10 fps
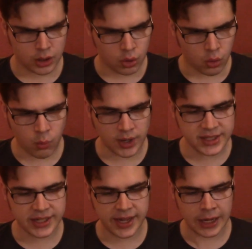Once
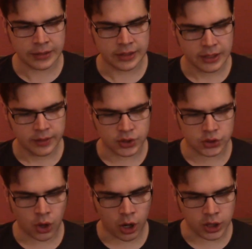again, the
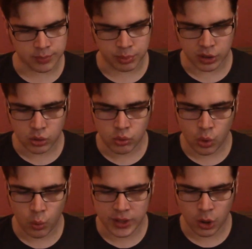stars blew the
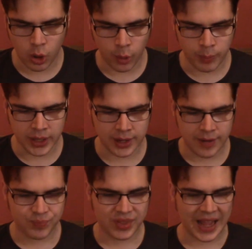window open,
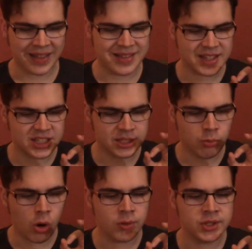and that
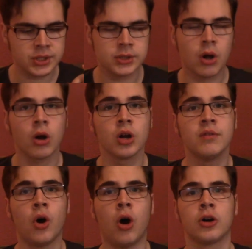smallest star of
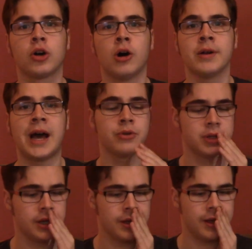all called out,
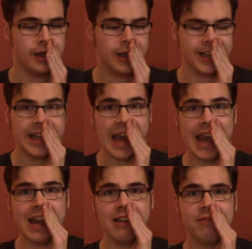
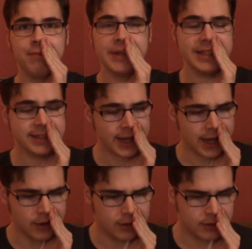"Cave pizza!"
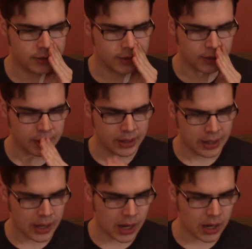
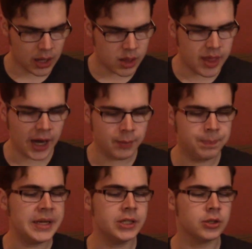Then
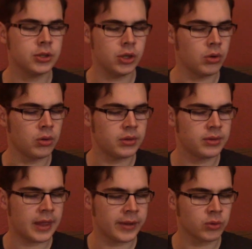Peter knew
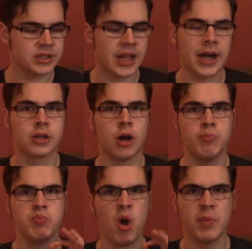that there was not a
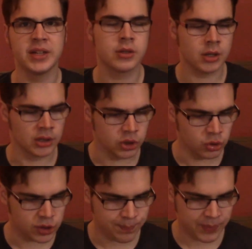moment to lose.